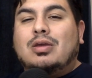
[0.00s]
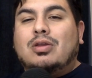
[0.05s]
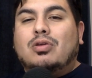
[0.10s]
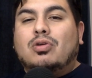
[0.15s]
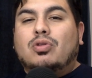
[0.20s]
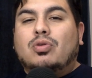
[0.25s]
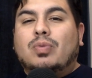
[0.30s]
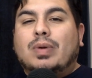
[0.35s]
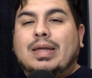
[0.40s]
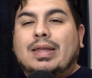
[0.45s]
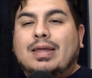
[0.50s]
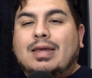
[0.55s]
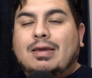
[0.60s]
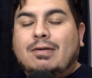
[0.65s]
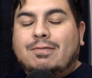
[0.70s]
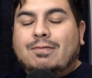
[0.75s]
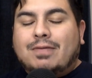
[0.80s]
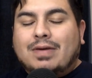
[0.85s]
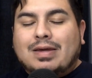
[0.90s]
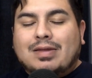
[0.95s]
you know, the way that
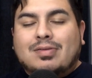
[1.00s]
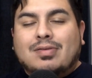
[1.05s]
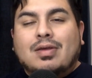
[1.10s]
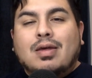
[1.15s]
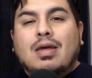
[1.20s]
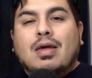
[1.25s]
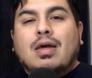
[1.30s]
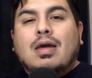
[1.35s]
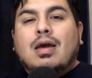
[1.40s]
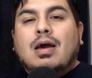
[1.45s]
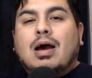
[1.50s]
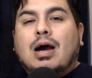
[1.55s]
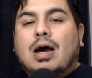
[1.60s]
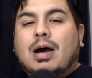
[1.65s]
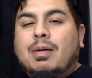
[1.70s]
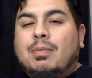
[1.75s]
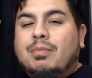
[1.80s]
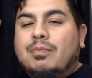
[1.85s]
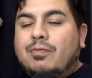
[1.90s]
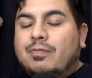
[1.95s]
he fights.
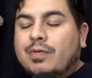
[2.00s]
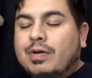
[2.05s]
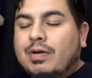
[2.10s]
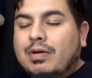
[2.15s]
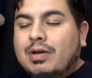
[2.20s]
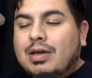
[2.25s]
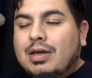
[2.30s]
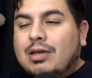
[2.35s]
I'm very